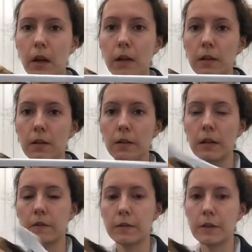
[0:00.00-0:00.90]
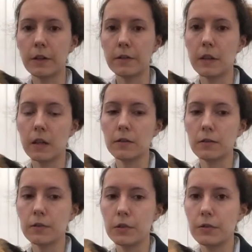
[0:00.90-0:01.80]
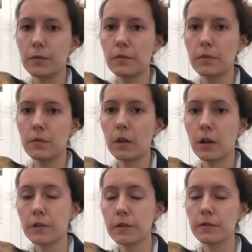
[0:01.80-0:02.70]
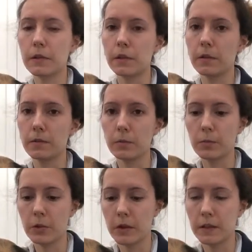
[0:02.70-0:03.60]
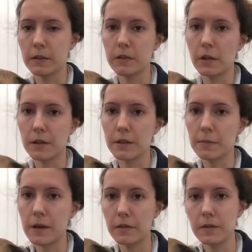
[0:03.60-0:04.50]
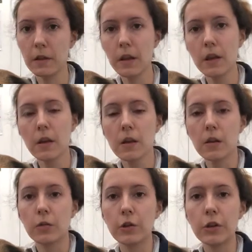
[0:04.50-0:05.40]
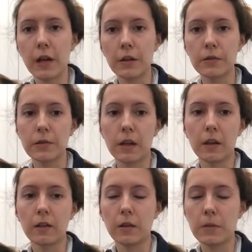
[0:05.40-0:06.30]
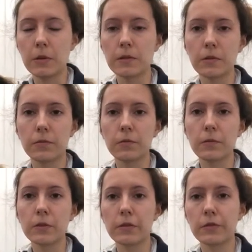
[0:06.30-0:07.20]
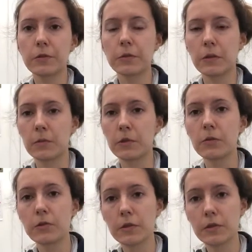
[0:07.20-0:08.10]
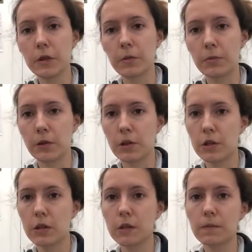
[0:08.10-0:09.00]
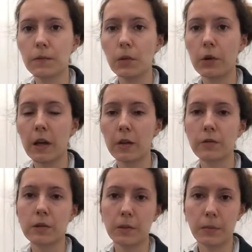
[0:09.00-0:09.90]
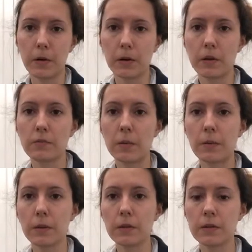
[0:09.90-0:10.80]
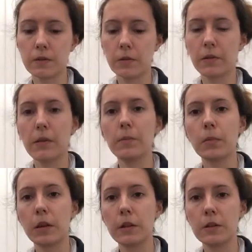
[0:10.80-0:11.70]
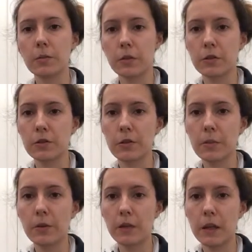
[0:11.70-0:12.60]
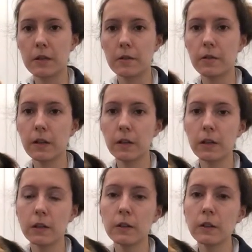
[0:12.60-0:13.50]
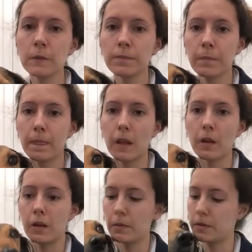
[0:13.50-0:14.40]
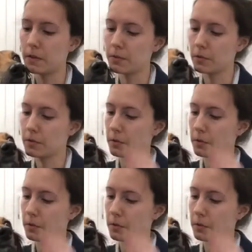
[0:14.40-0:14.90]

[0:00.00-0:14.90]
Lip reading: handle on it, so you don't have to get sort of too close or put your hands too close to the mouth. Or you can also get use sort of soft children's toothbrushes, or you can also buy rubber sort of thimble like toothbrushes that you put on the end of the finger, and some dogs